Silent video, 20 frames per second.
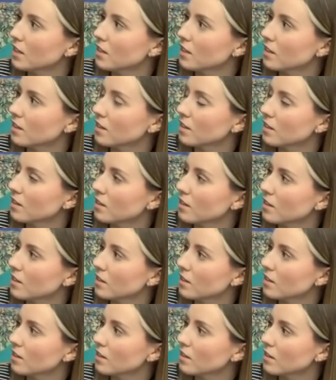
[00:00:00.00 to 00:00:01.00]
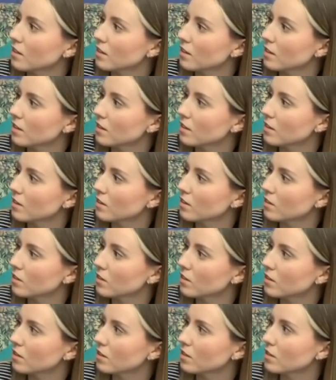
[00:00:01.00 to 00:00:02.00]

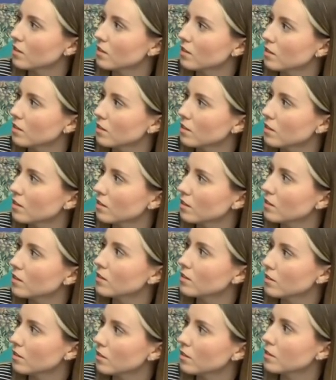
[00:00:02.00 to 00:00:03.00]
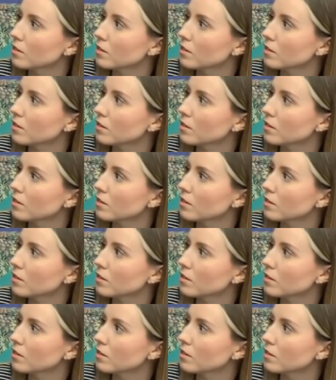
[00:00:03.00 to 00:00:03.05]
No words are spoken by the person on screen.